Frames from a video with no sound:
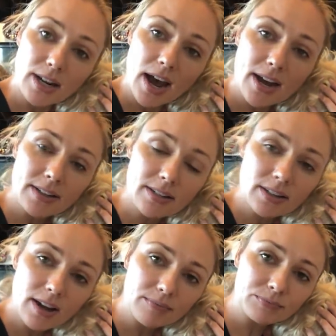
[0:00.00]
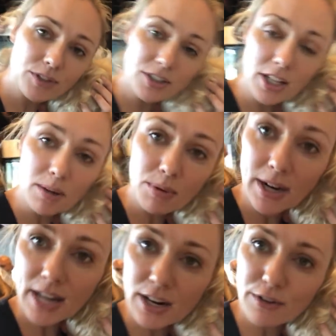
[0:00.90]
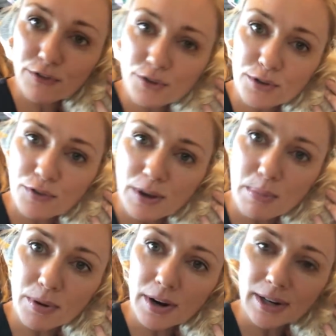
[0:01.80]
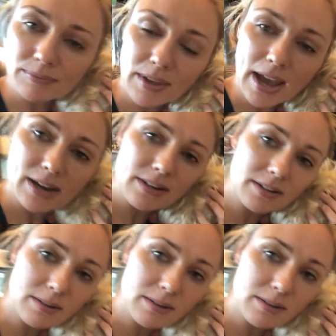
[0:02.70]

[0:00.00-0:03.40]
night to celebrate end of Frugal February, and